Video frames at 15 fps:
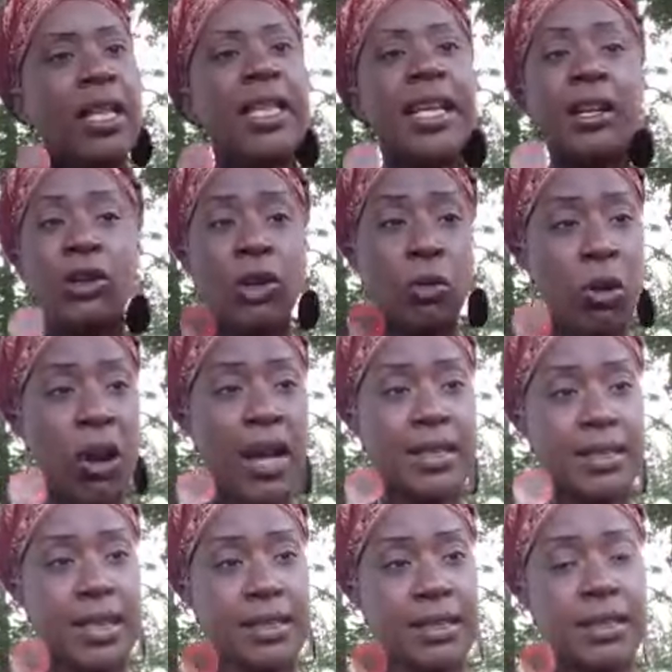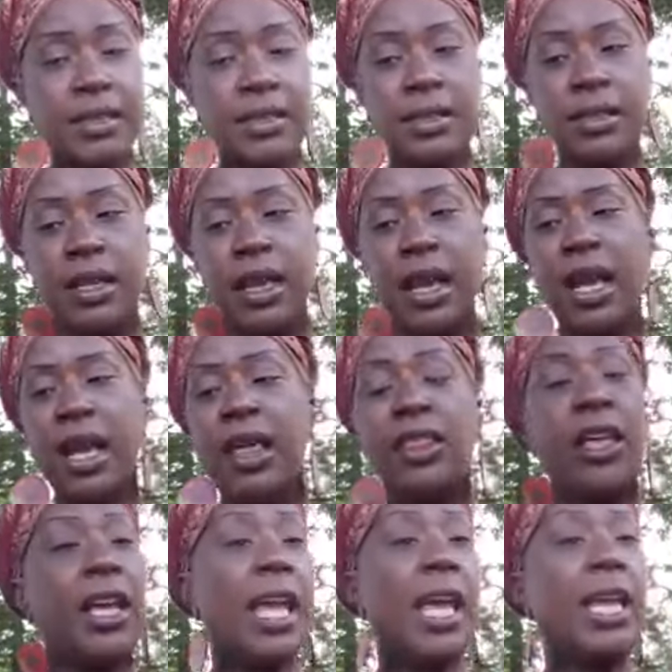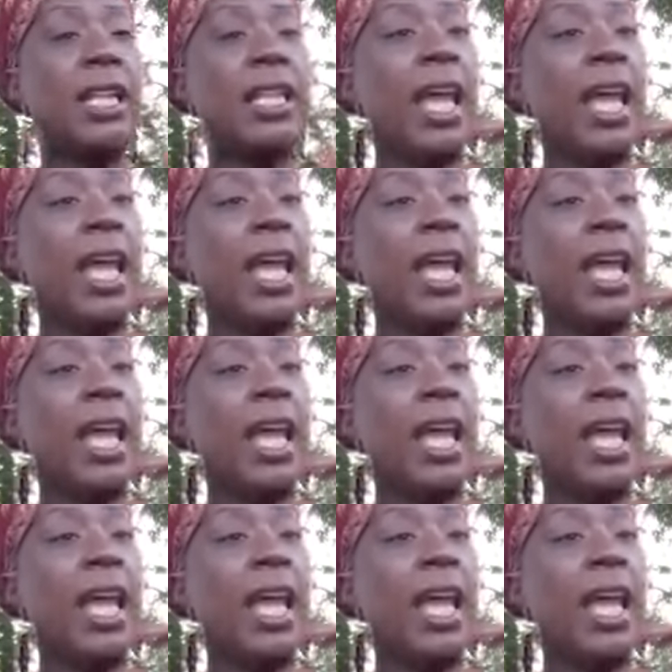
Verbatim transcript: They don't know processes. They can't.